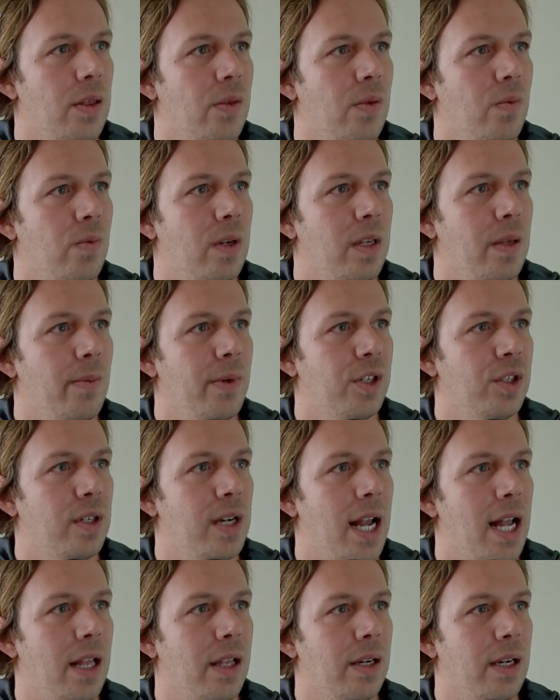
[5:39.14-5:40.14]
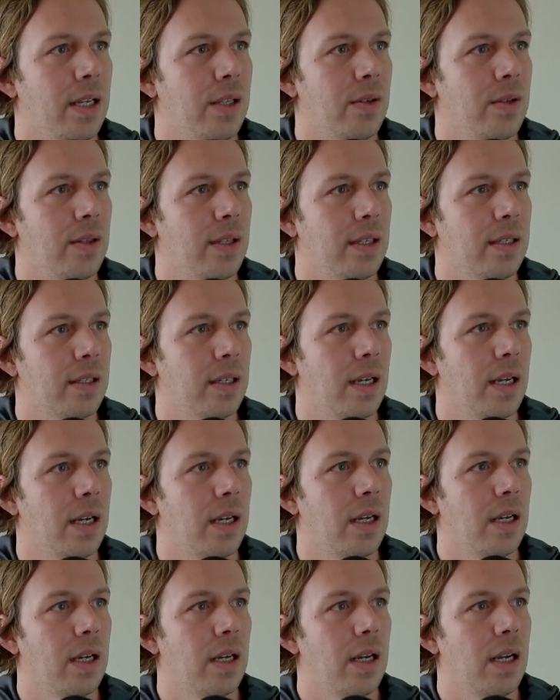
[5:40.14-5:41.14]
three-dimensionality to this,
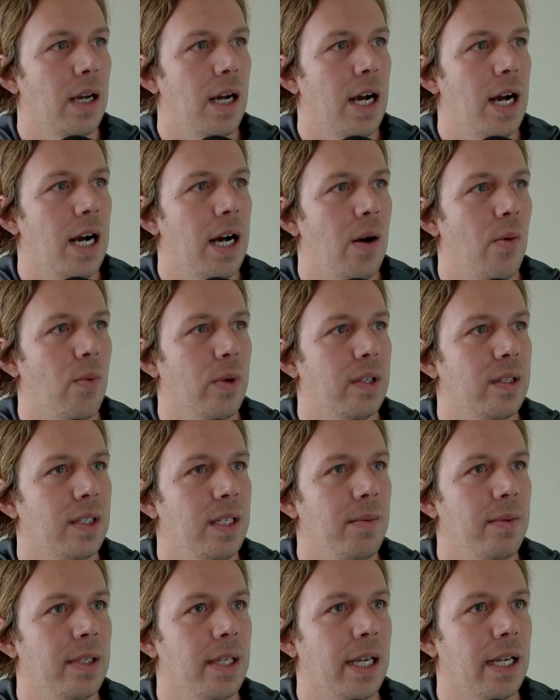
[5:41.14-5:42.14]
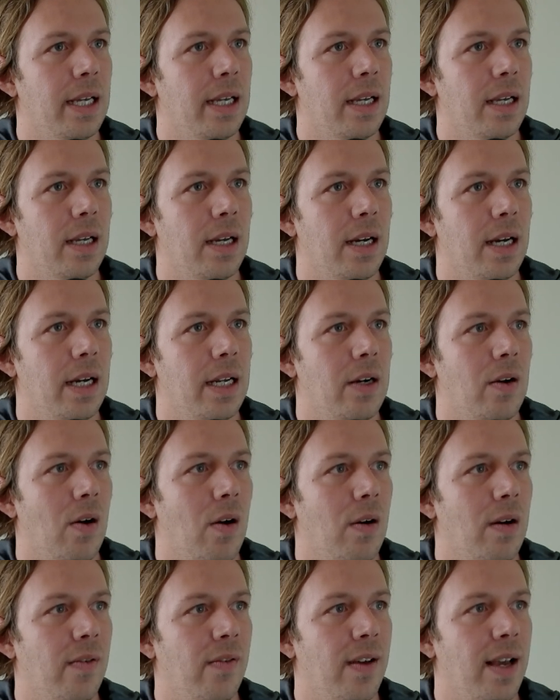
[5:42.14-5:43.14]
what seems like an
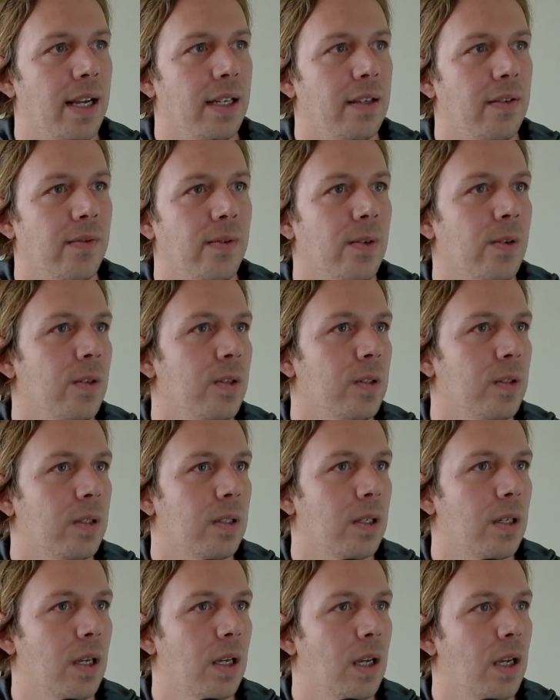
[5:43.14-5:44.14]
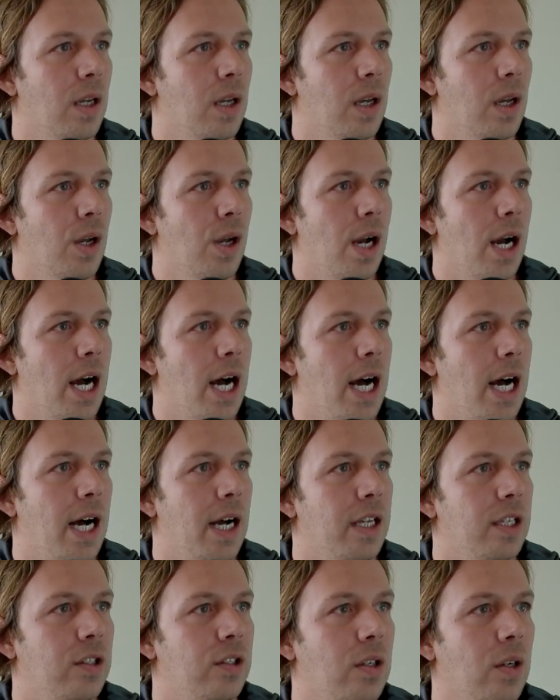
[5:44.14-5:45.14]
artifact at first.
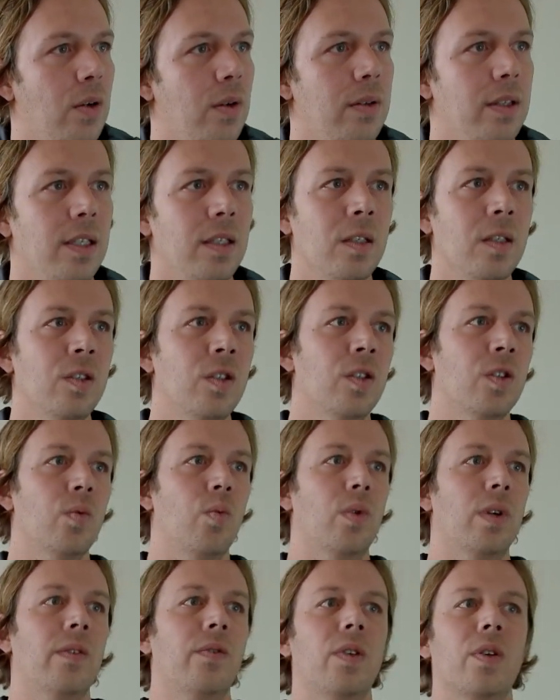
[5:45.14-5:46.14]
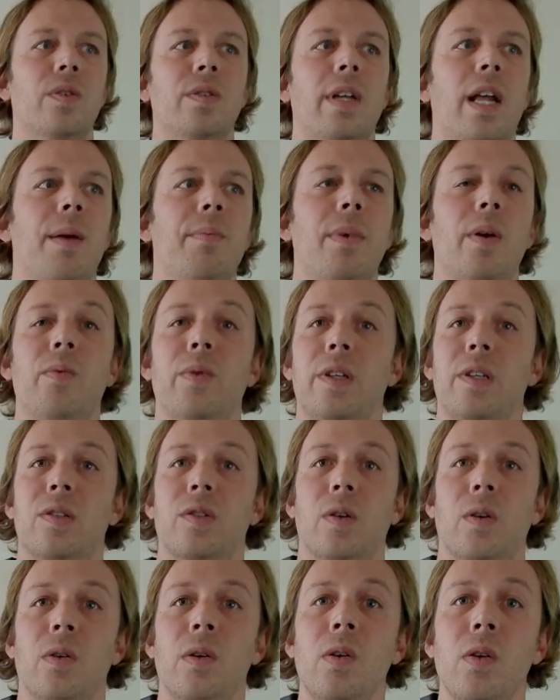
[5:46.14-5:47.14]
So this is just one of those that I'm not really
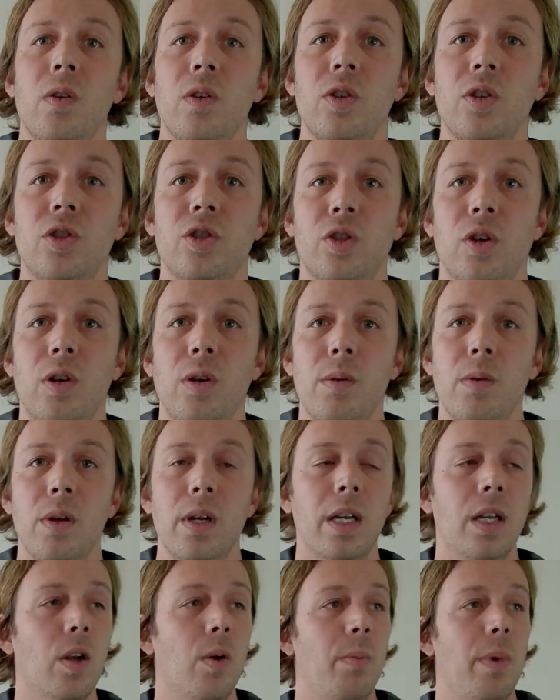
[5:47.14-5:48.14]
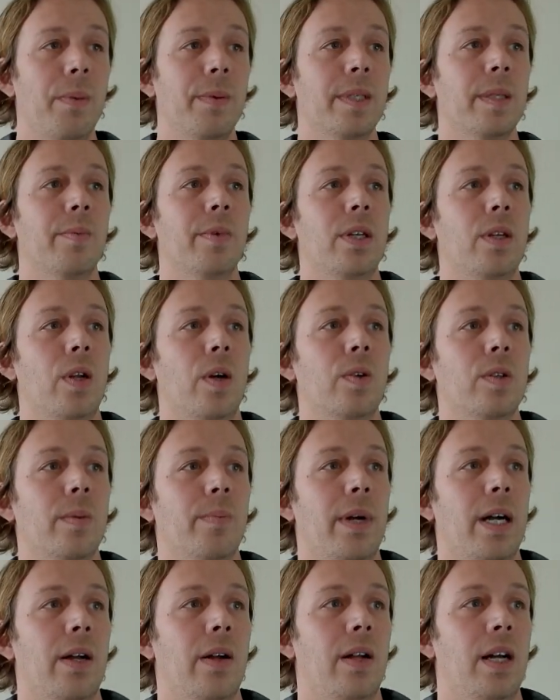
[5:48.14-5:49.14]
sure. You know, maybe somebody knows
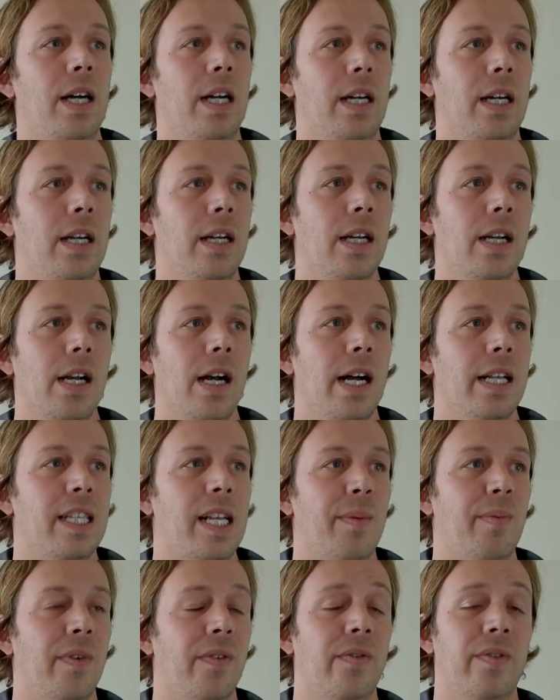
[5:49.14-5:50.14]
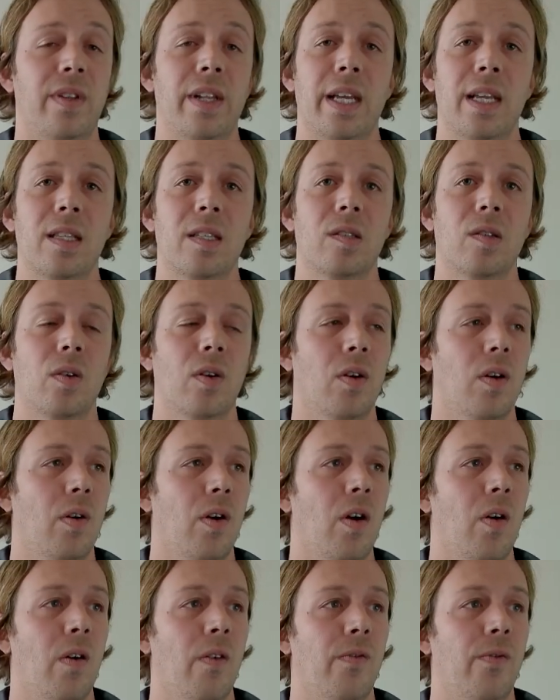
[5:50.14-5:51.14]
about a type of lens
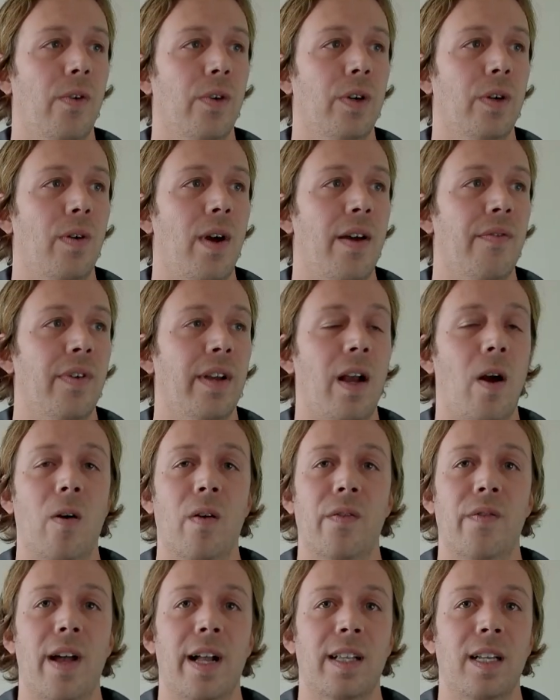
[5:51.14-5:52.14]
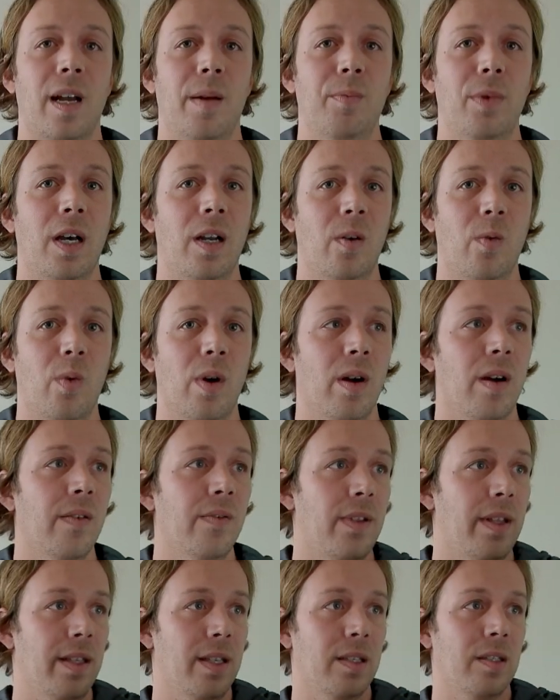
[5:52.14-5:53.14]
or photographic artifact that I'm not aware
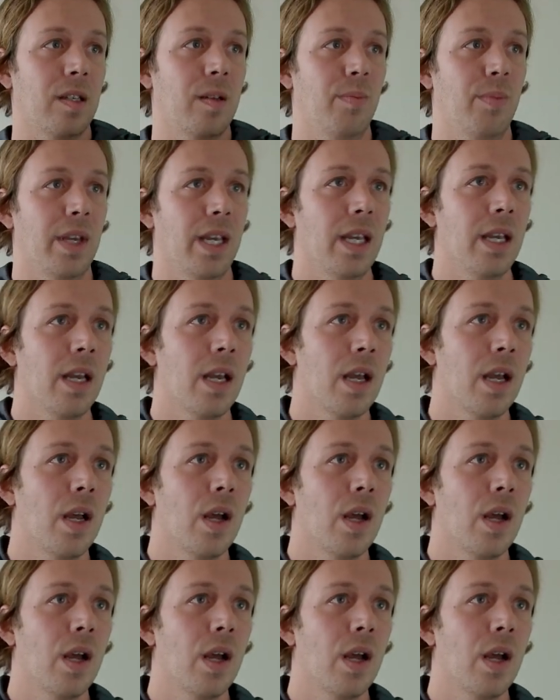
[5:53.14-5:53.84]
of that this could be.